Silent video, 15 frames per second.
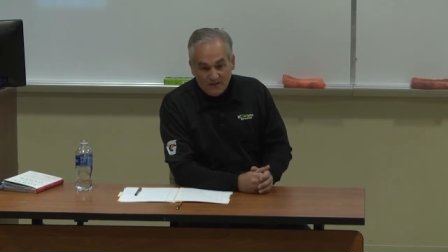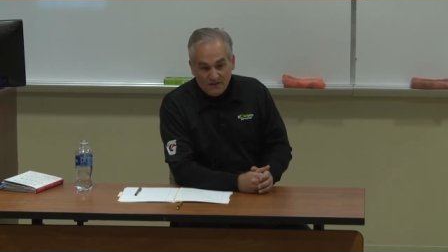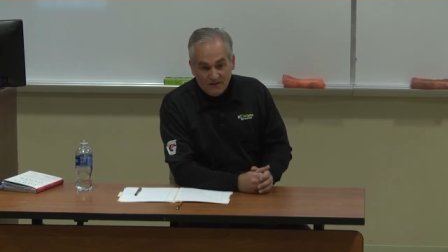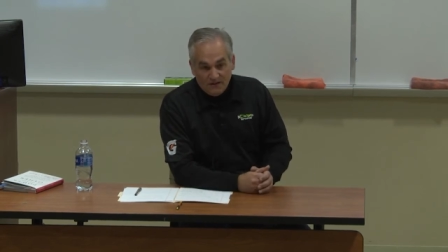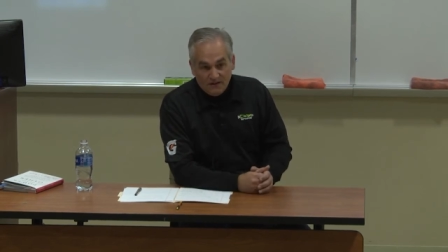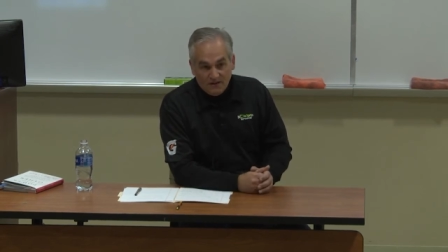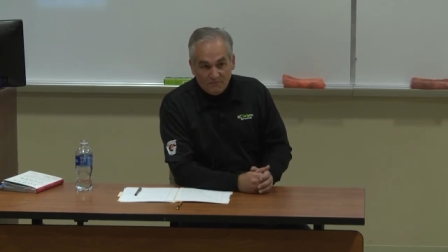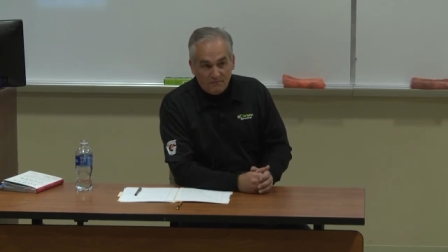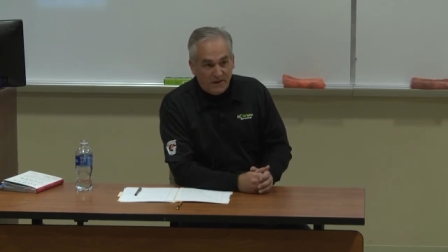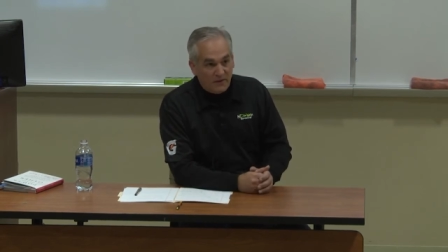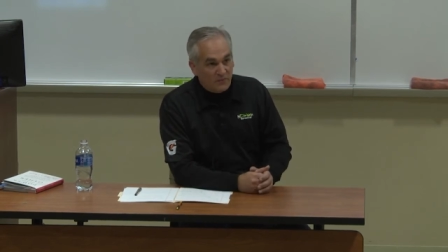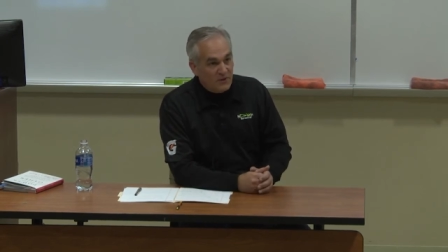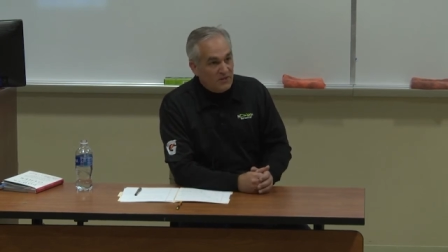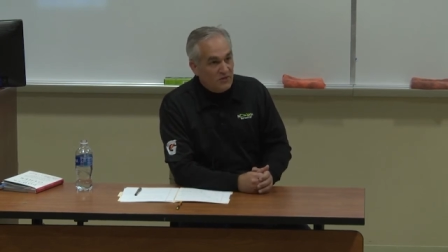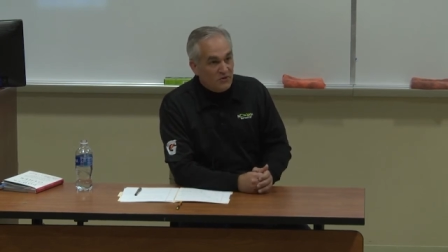uh,
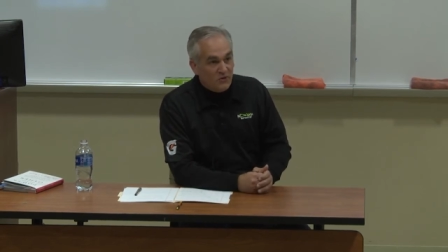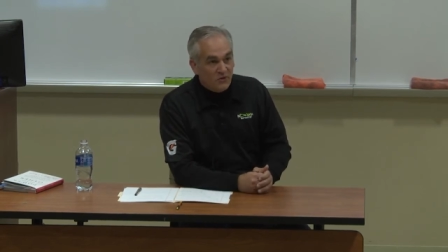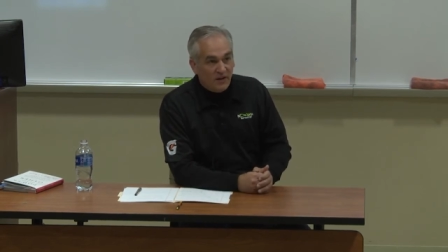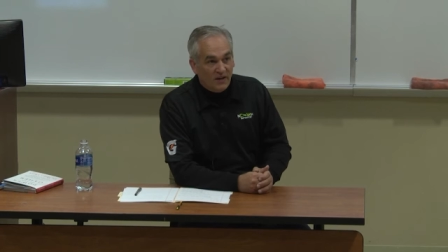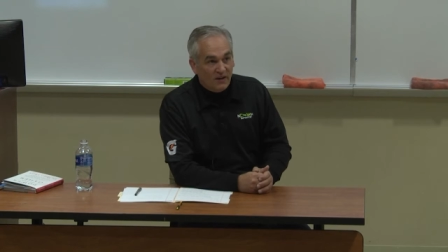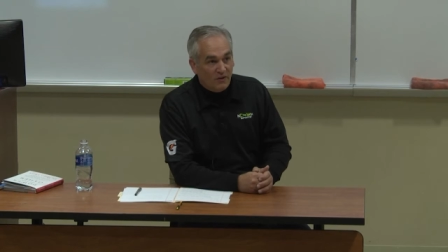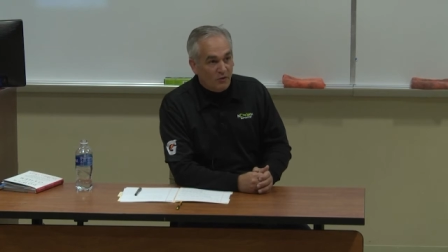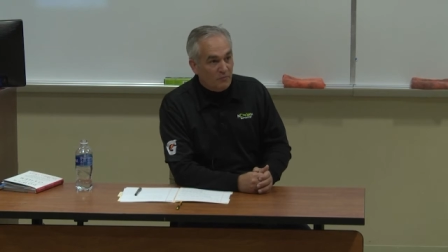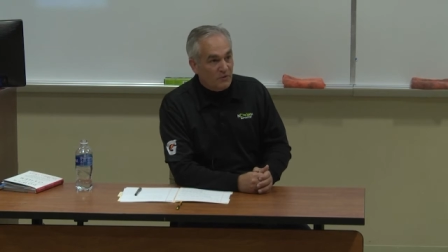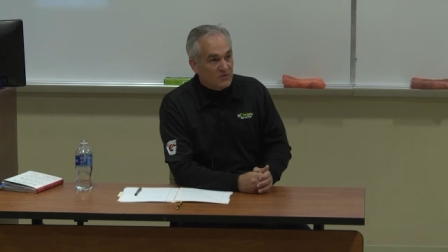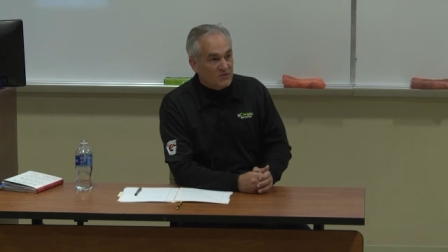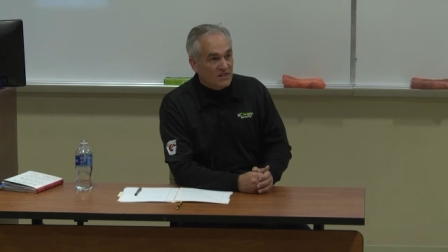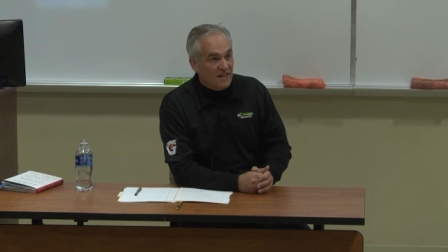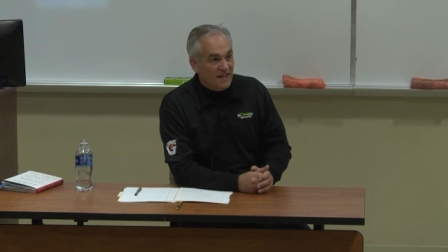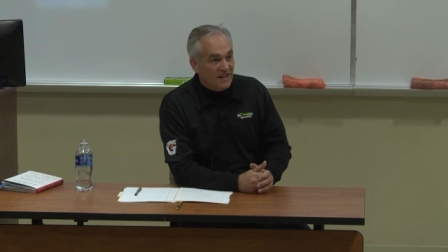man, we knew
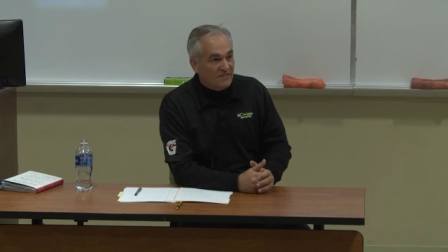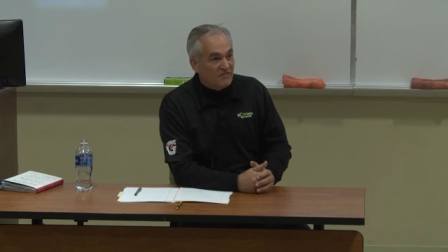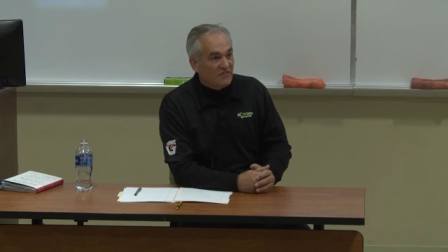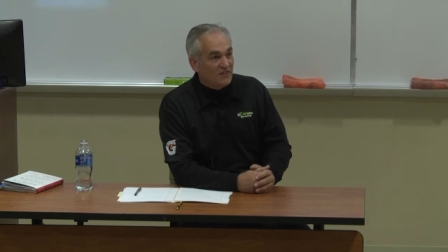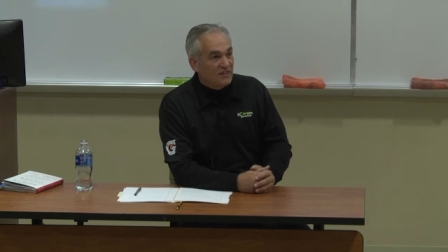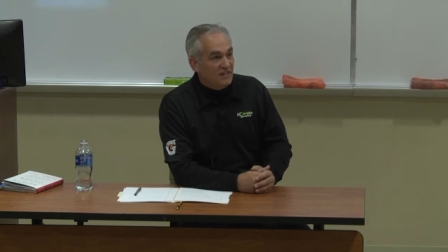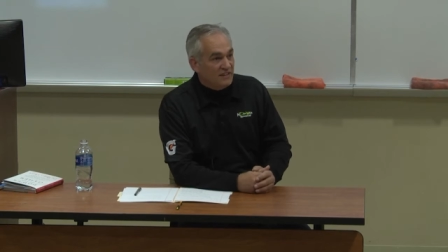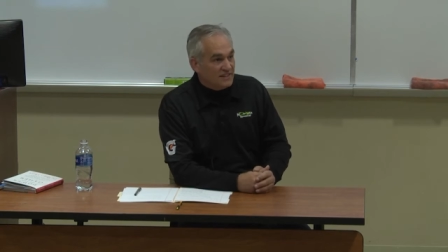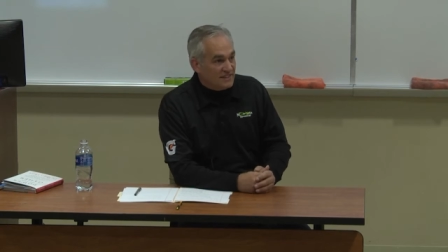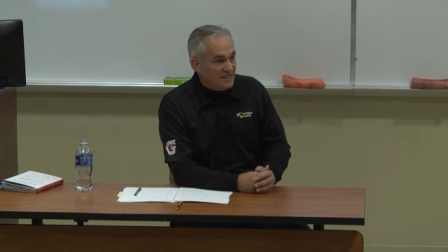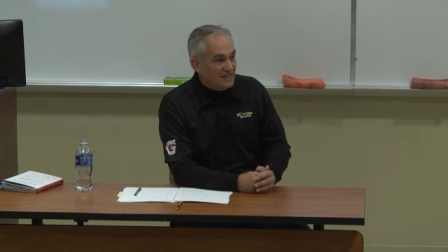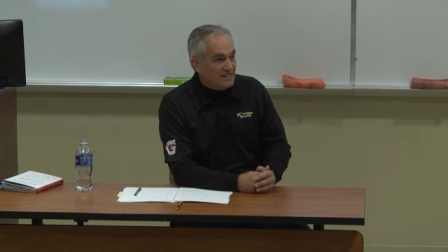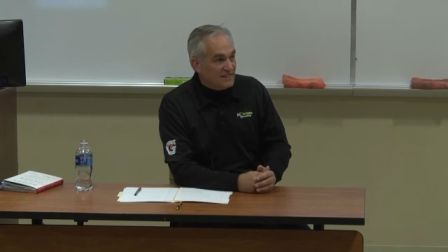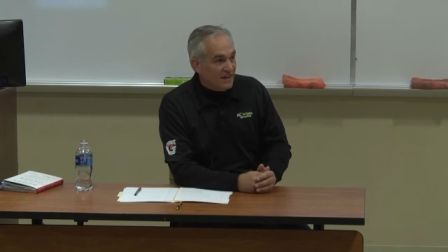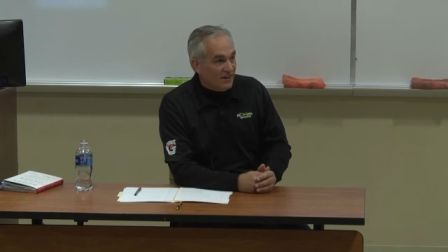almost every
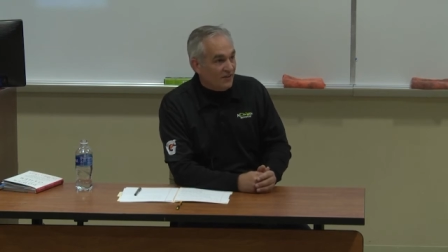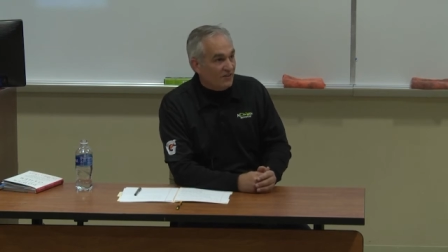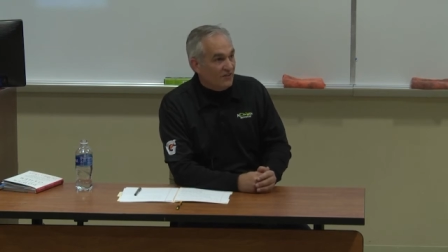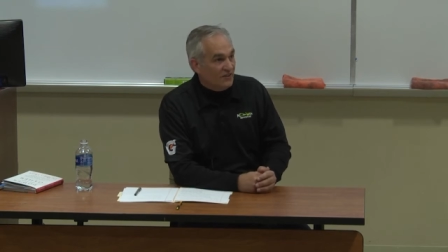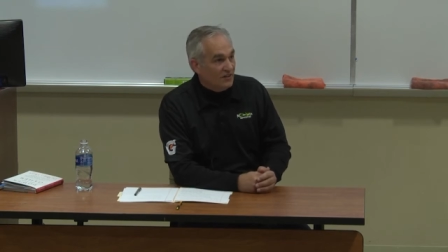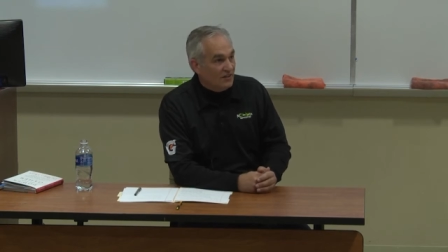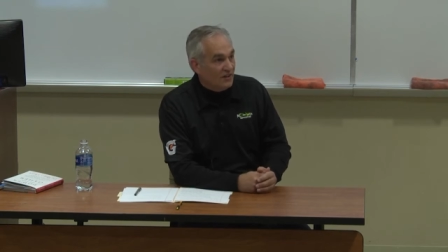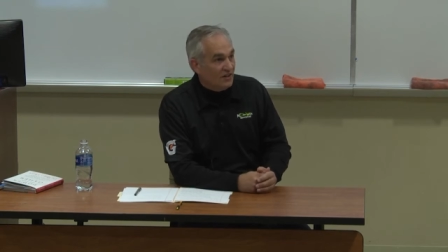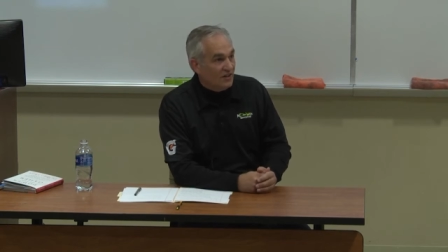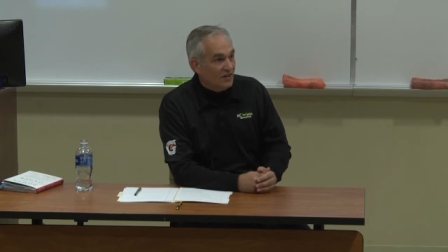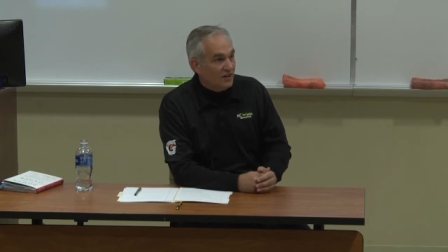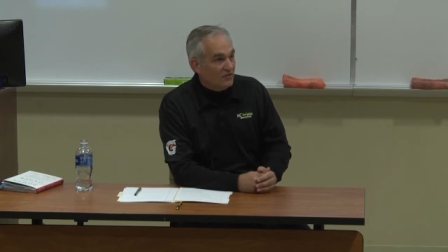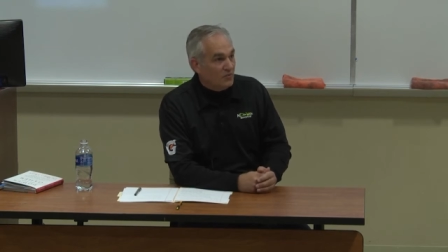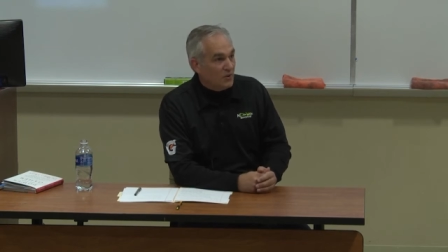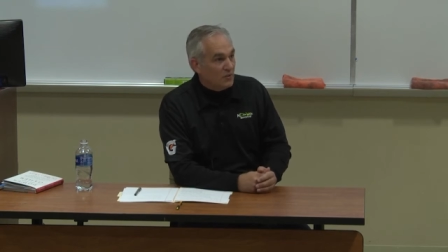detail uh,
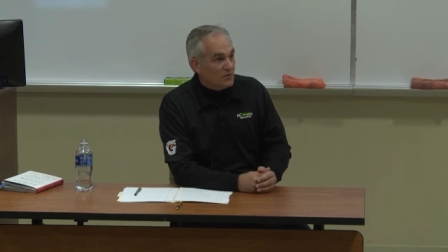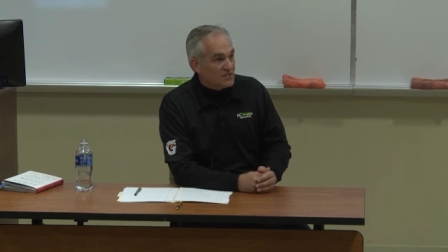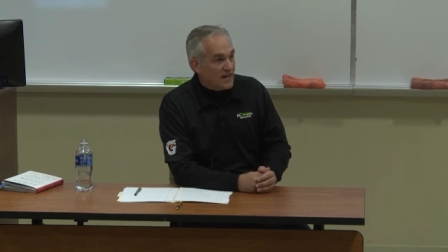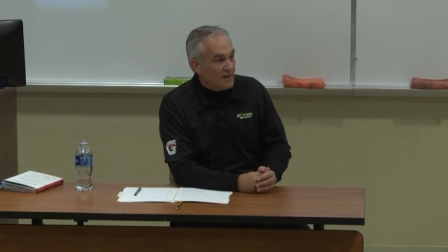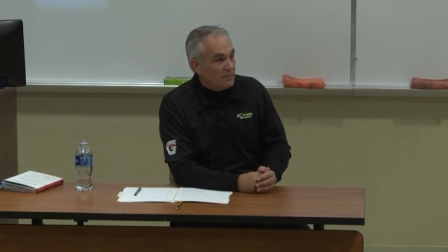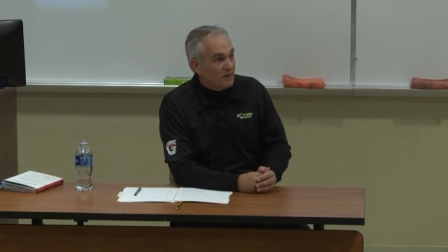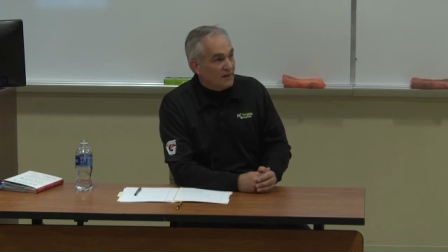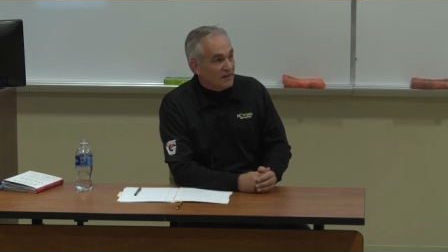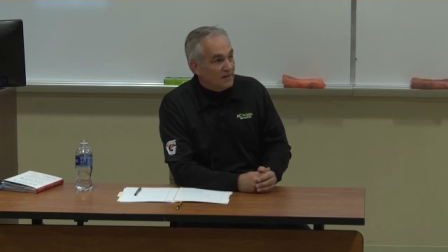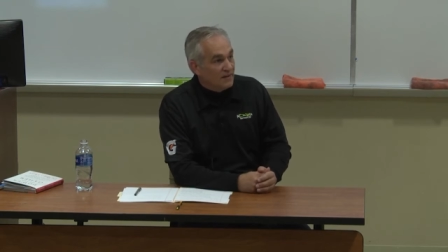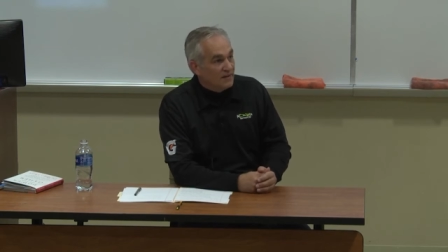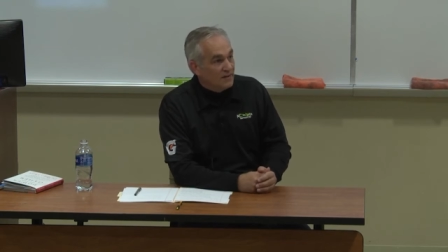of what was happening.